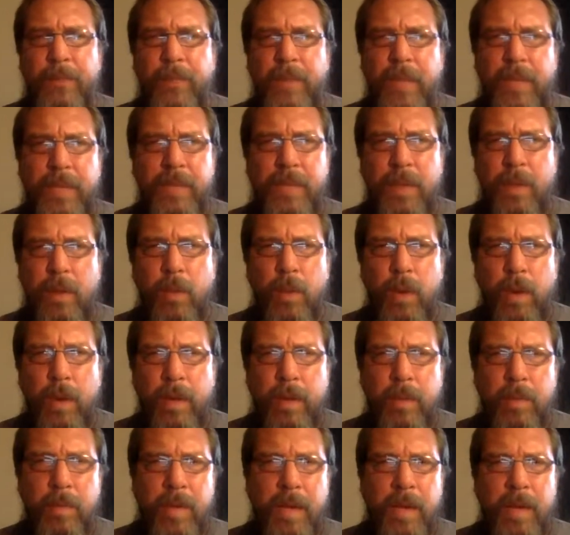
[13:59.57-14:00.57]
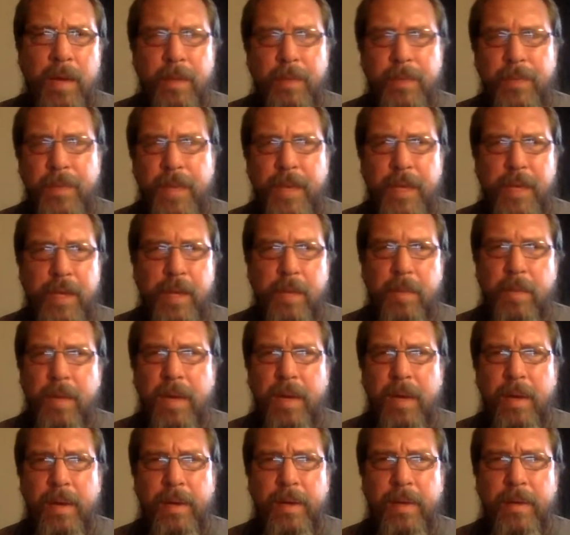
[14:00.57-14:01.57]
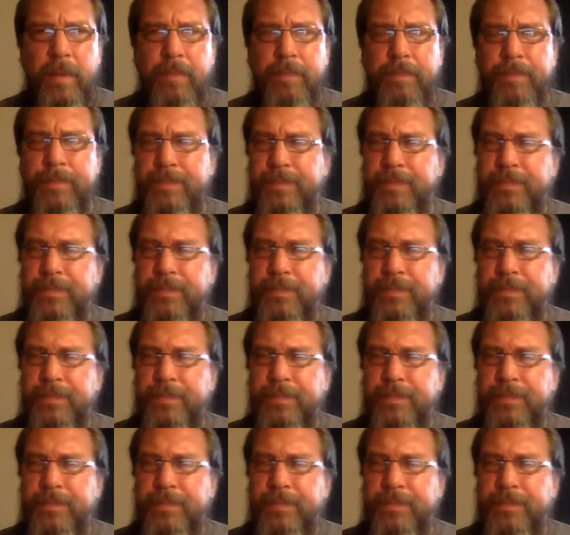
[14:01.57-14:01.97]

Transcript: I start worrying about them, thinking about them.